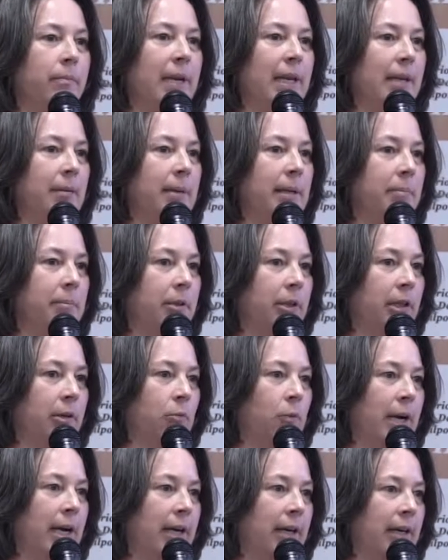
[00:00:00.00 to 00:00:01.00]
Many people are
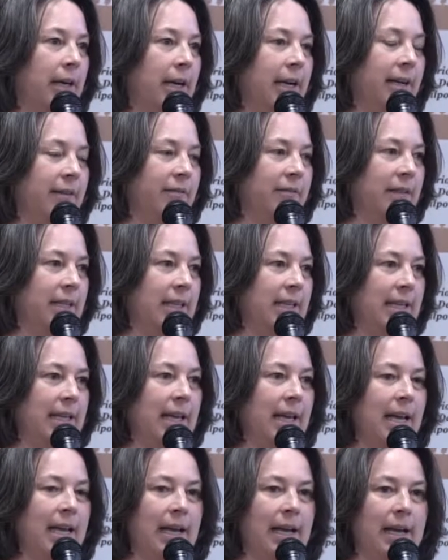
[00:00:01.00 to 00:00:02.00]
aware of
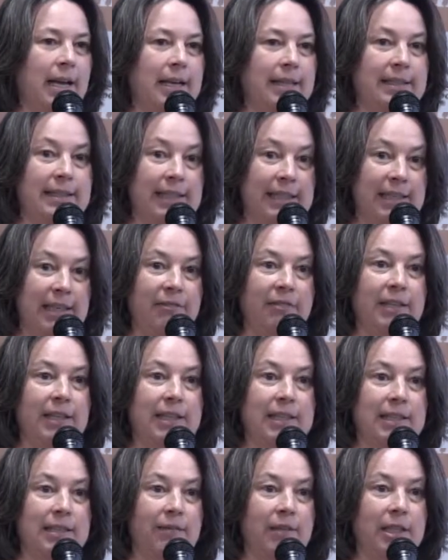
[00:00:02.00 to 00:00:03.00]
the
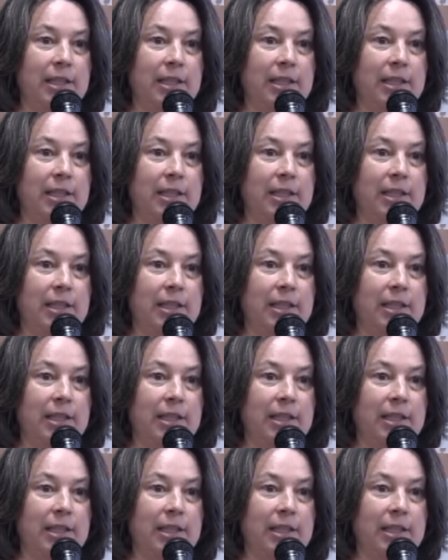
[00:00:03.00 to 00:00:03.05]
significance